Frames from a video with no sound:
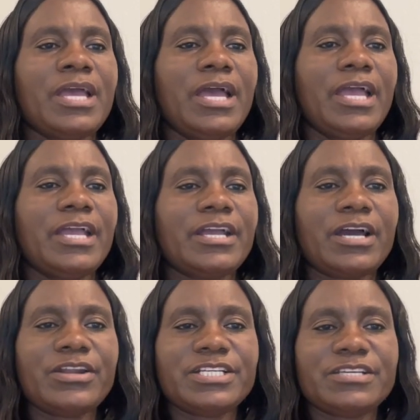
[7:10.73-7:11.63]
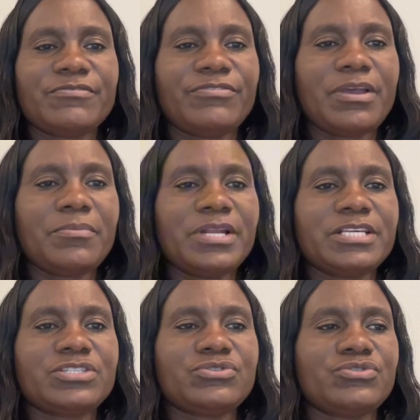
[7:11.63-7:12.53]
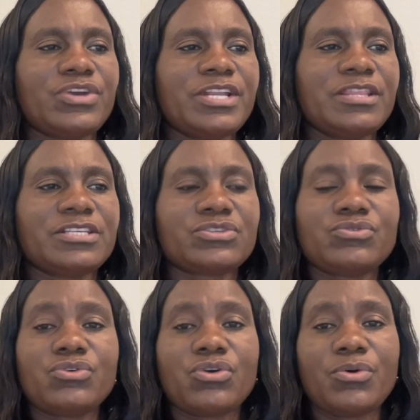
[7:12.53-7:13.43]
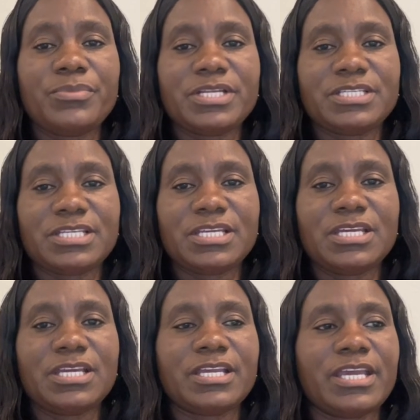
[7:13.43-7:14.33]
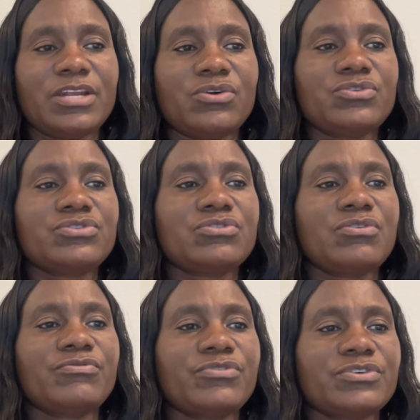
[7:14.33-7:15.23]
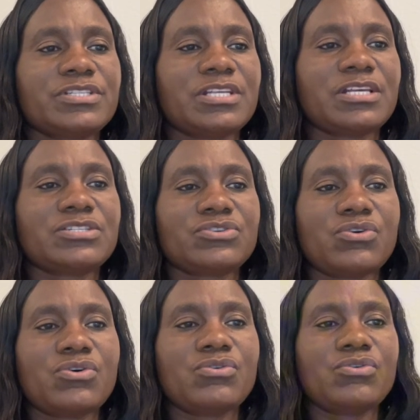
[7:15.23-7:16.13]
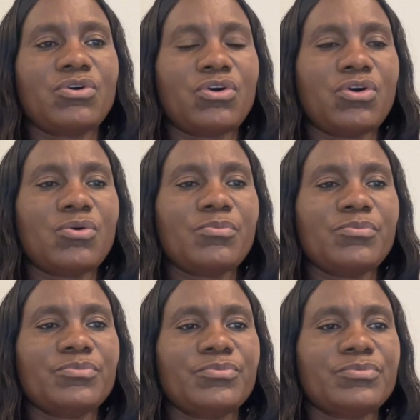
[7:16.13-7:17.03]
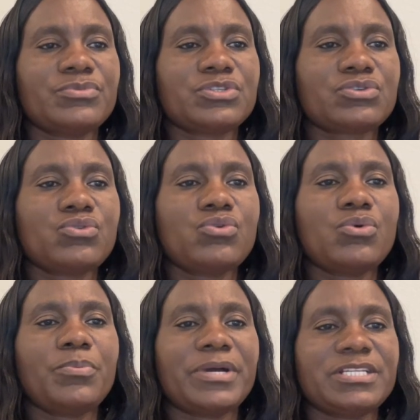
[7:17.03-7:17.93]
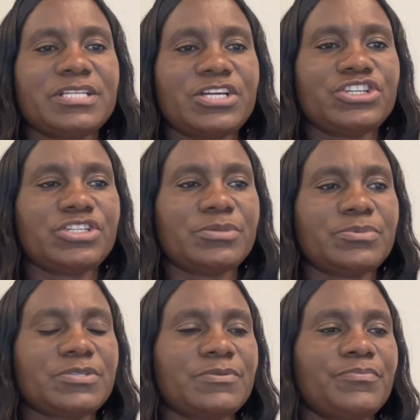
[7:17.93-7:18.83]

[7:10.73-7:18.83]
Encouraging families to join the school committee can also foster strong home-school partnerships.